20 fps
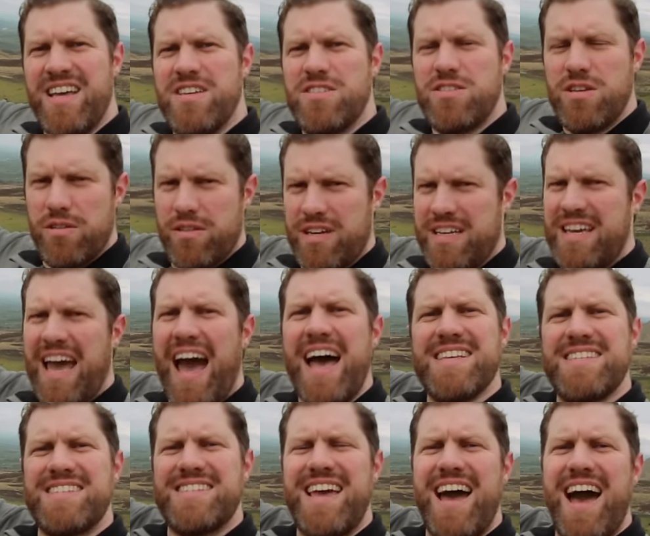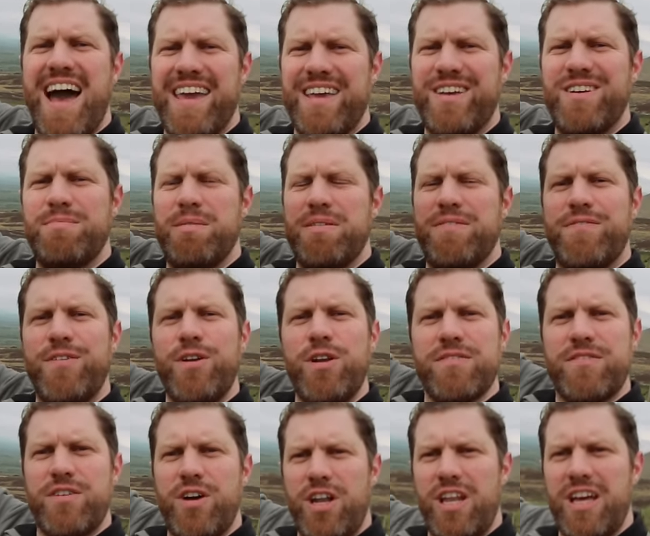so the sky could be full
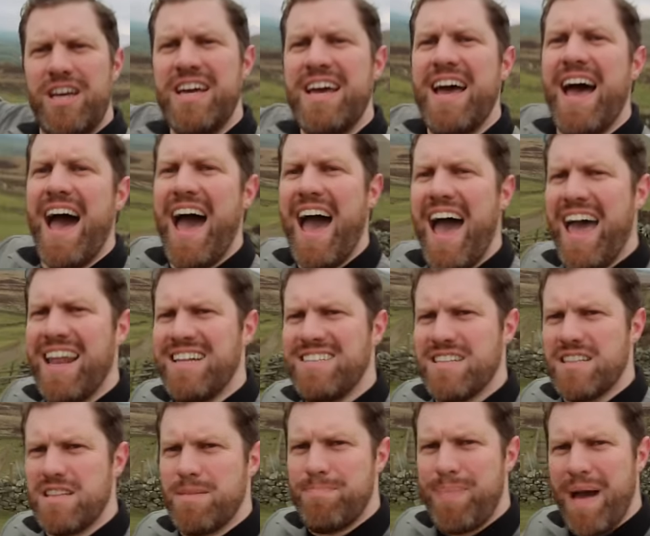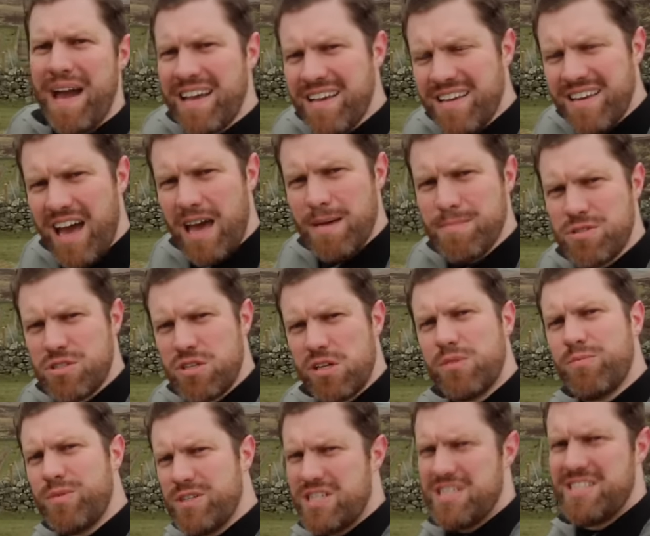of colour, and the bank I'm stood
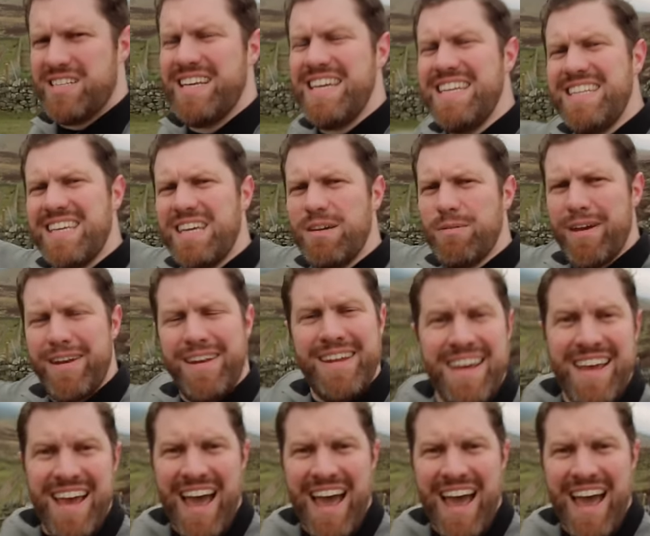on, which is leading you in,